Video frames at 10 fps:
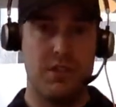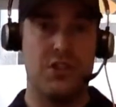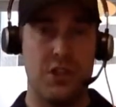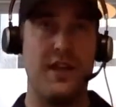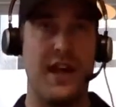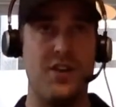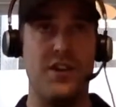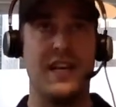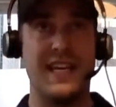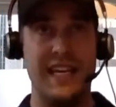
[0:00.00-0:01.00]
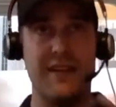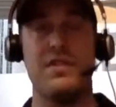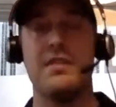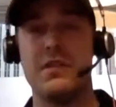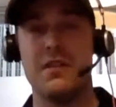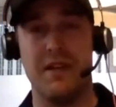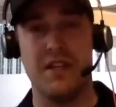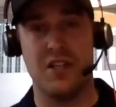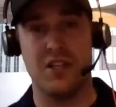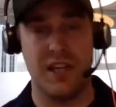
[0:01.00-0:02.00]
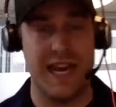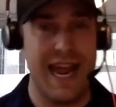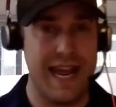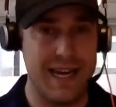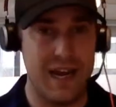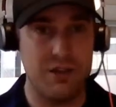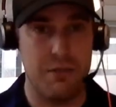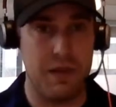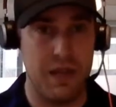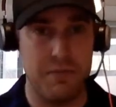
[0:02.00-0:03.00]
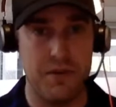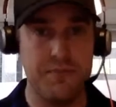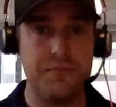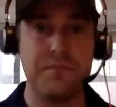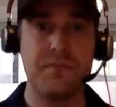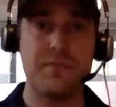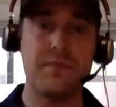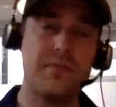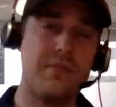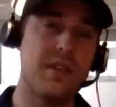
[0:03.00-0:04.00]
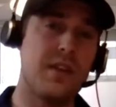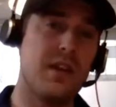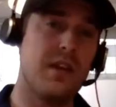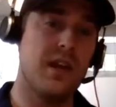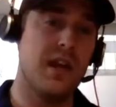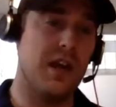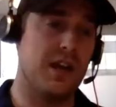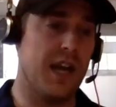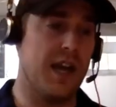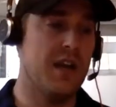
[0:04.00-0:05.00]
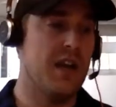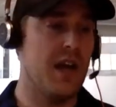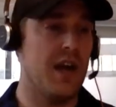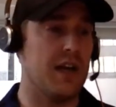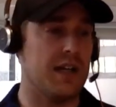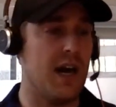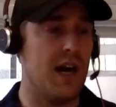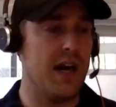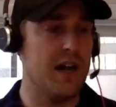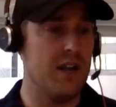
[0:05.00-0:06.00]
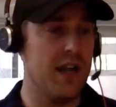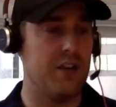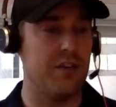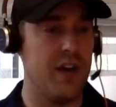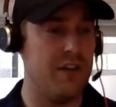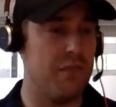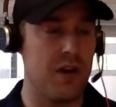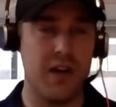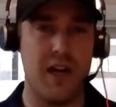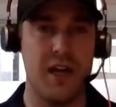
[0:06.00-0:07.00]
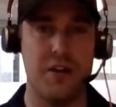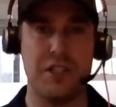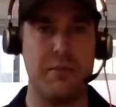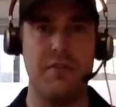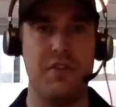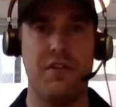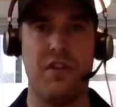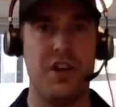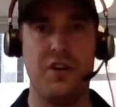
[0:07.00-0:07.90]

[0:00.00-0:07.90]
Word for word: so that you can give them to the business, they can hand out to people, Okay, uh, Kyle at Creative Marketing. I know some of you have already